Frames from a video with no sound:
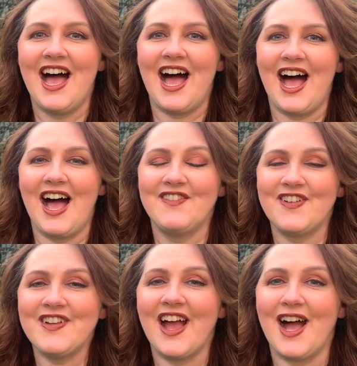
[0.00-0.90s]
uh, a
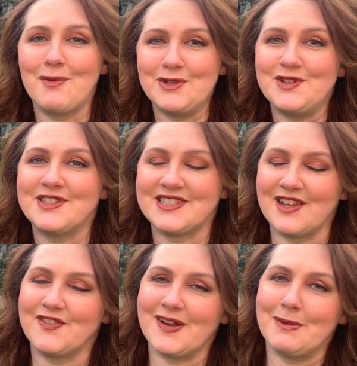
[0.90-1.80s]
very hard when you see
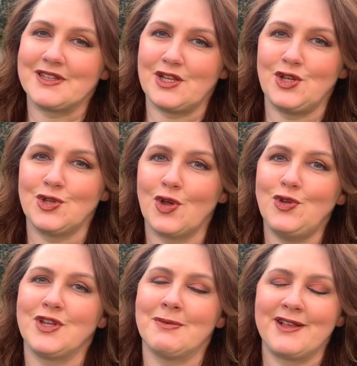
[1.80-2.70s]
a fabric that you know
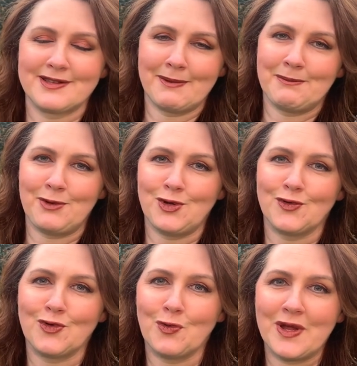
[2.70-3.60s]
you can make something
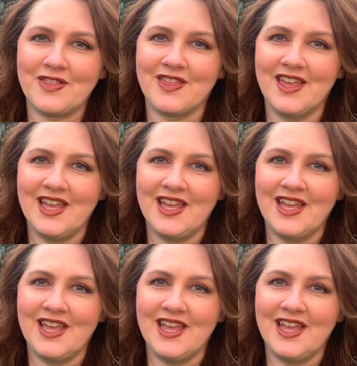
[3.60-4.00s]
beautiful with.